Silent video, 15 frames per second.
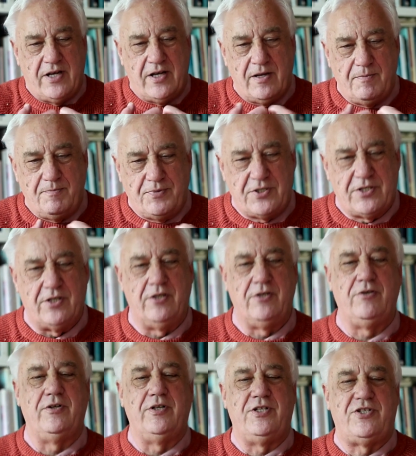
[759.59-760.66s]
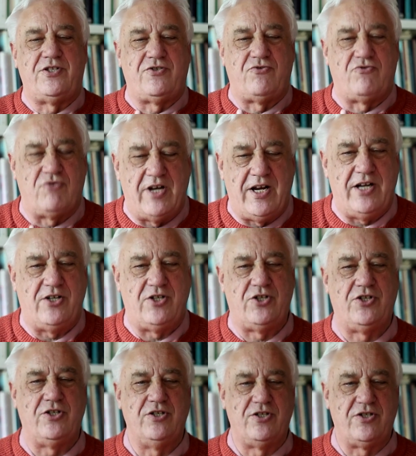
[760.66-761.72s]
absolutely
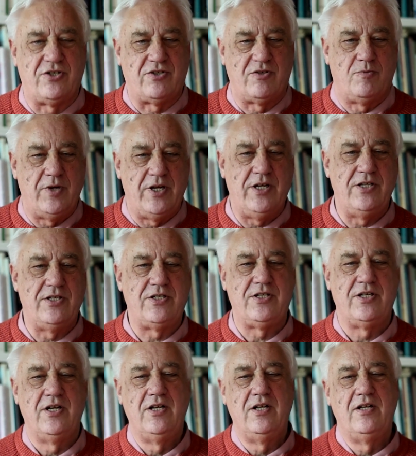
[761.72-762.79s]
stretched and squeezed